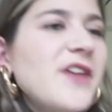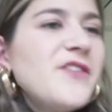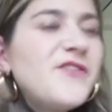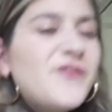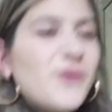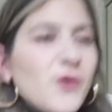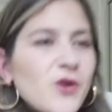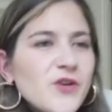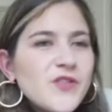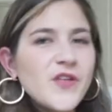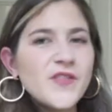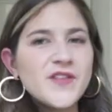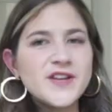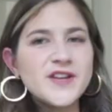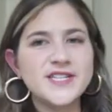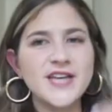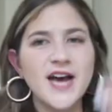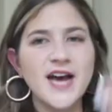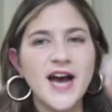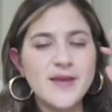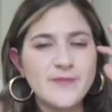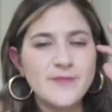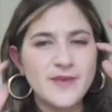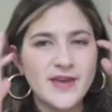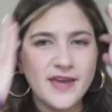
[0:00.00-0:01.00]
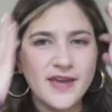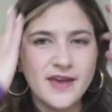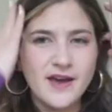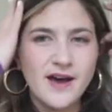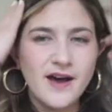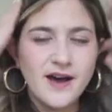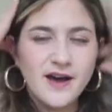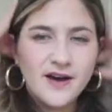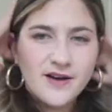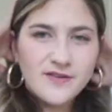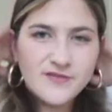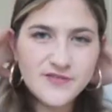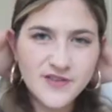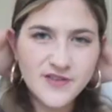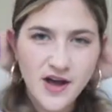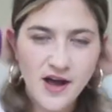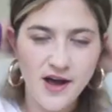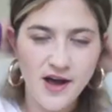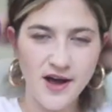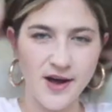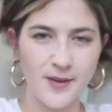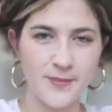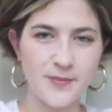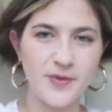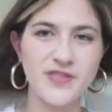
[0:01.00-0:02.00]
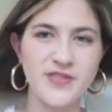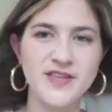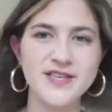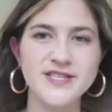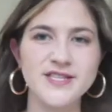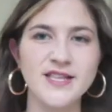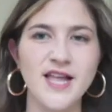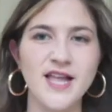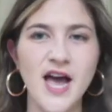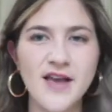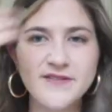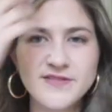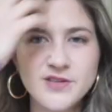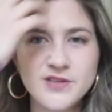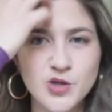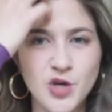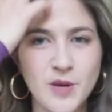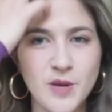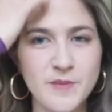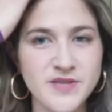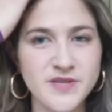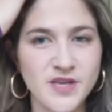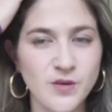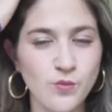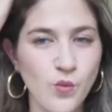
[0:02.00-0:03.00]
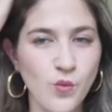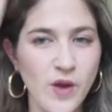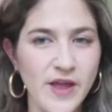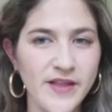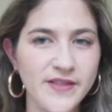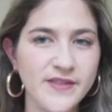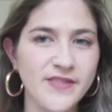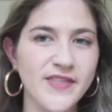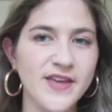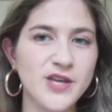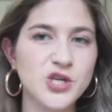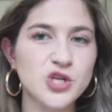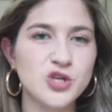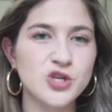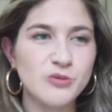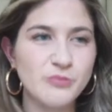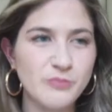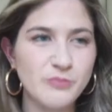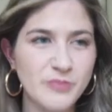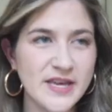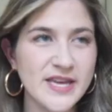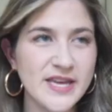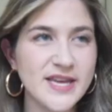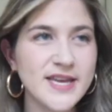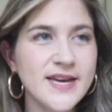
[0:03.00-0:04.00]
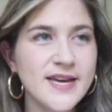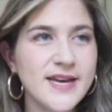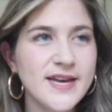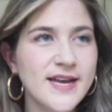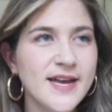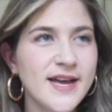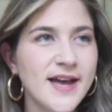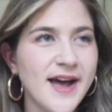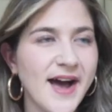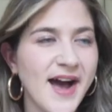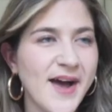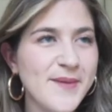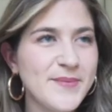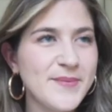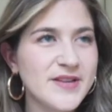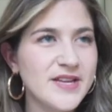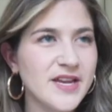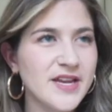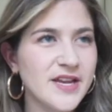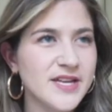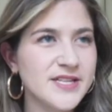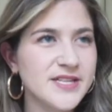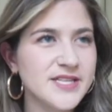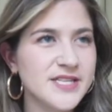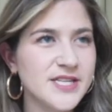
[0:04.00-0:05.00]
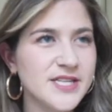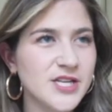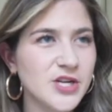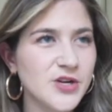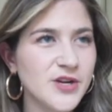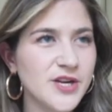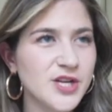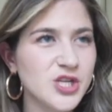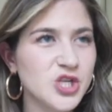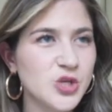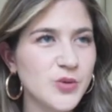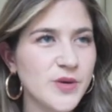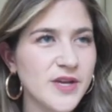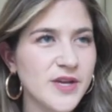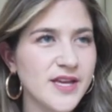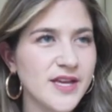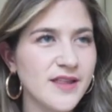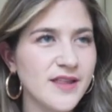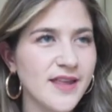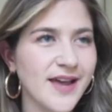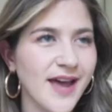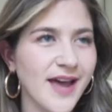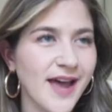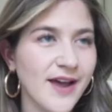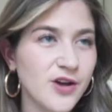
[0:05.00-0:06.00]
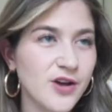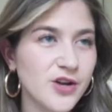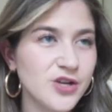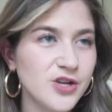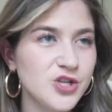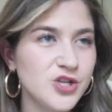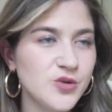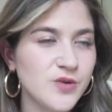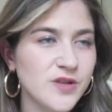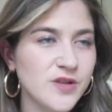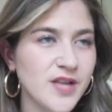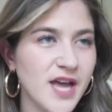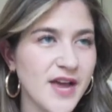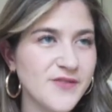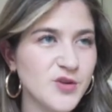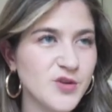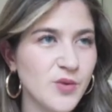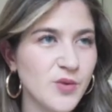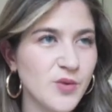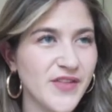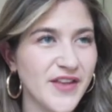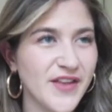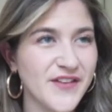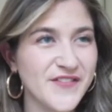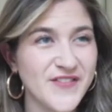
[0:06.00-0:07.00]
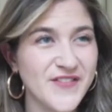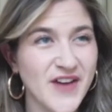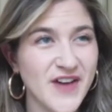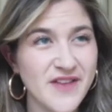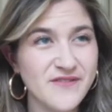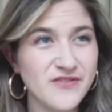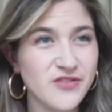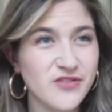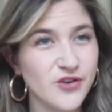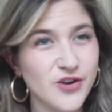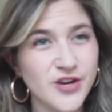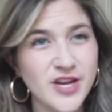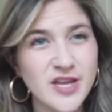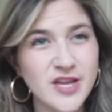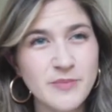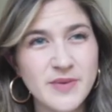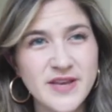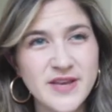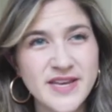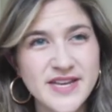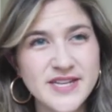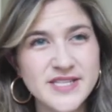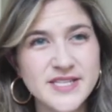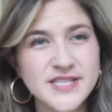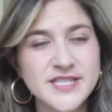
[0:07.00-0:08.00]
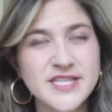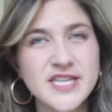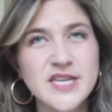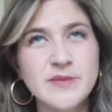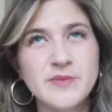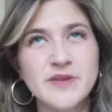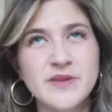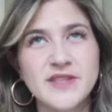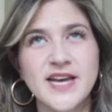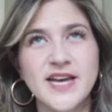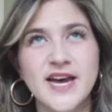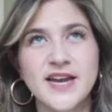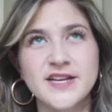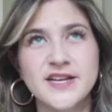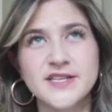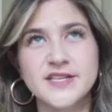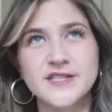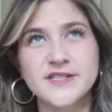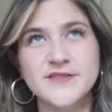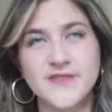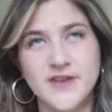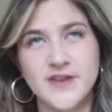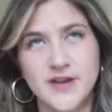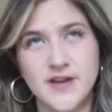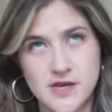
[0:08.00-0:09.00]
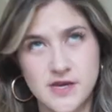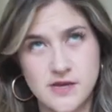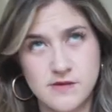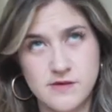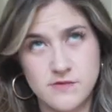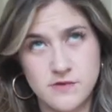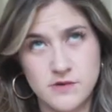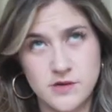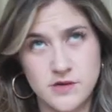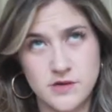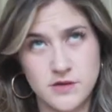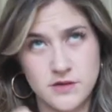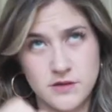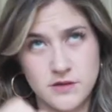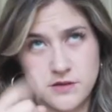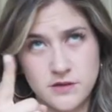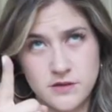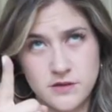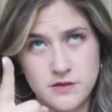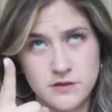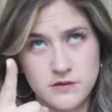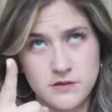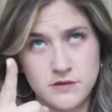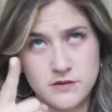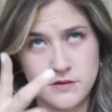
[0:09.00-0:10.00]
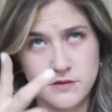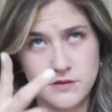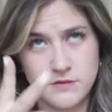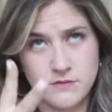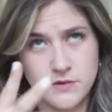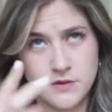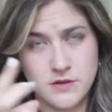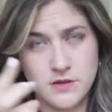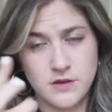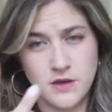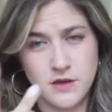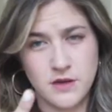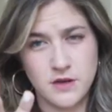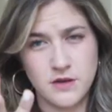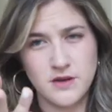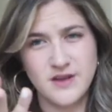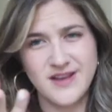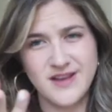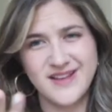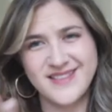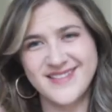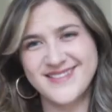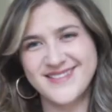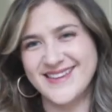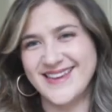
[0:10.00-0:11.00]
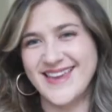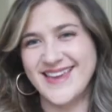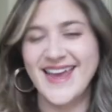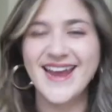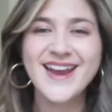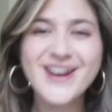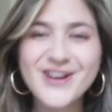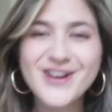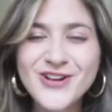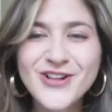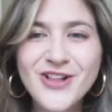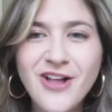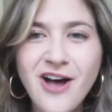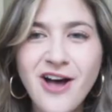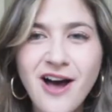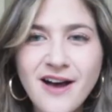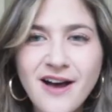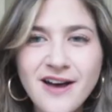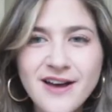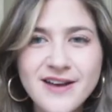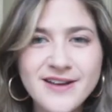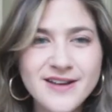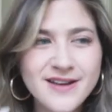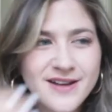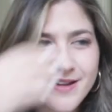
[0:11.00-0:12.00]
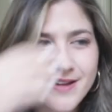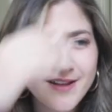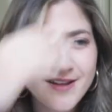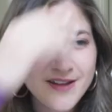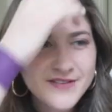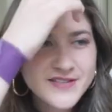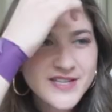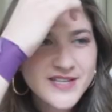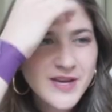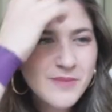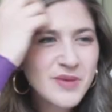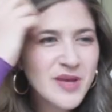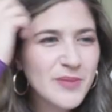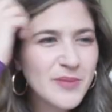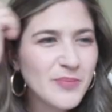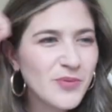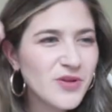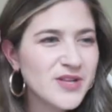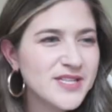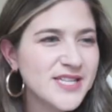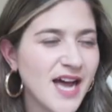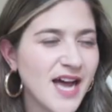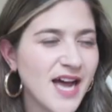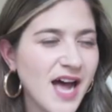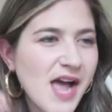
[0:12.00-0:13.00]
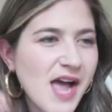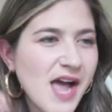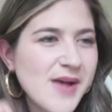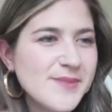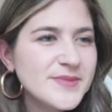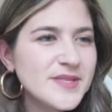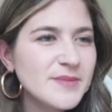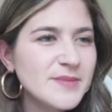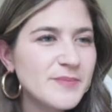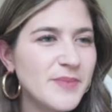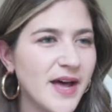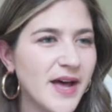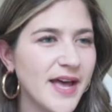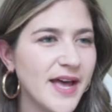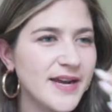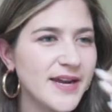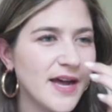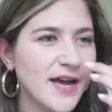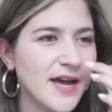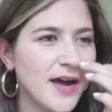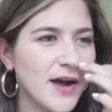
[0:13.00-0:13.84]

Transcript: and forth on the timing of these live streams and when they should be. I've been considering doing it, like I could do a live stream around like 5:30 PST, but that is 5, 8. It's like 8 o'clock some people times, but